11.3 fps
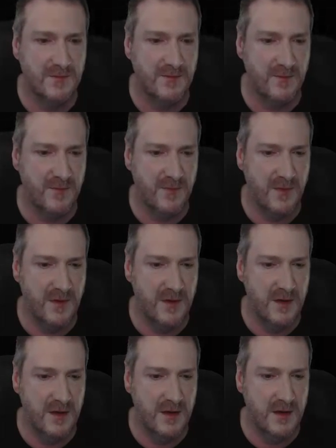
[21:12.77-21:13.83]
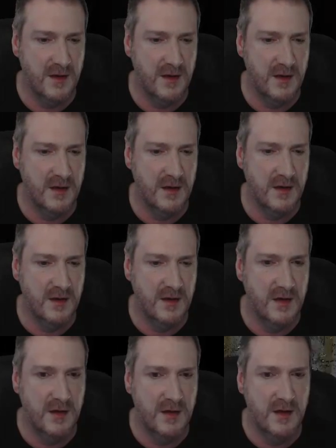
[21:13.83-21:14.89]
Nothing is said.